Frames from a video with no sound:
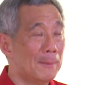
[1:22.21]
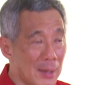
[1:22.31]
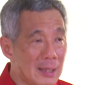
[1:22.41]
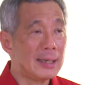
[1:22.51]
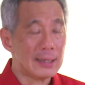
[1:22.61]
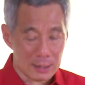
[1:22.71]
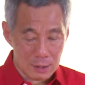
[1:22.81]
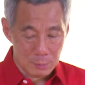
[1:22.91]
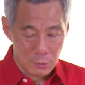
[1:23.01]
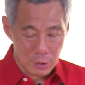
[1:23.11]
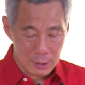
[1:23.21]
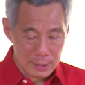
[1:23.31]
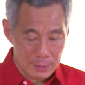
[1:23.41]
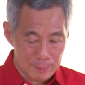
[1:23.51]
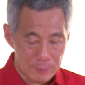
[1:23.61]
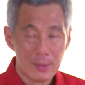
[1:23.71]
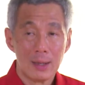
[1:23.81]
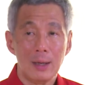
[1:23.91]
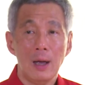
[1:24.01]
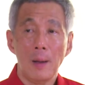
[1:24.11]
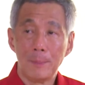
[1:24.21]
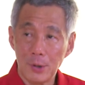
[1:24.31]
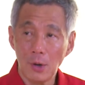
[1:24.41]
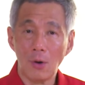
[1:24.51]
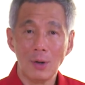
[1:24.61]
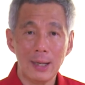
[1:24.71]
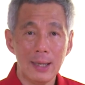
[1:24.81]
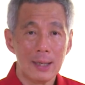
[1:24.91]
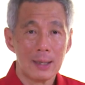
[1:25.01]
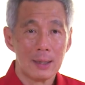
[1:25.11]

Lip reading: building the community purely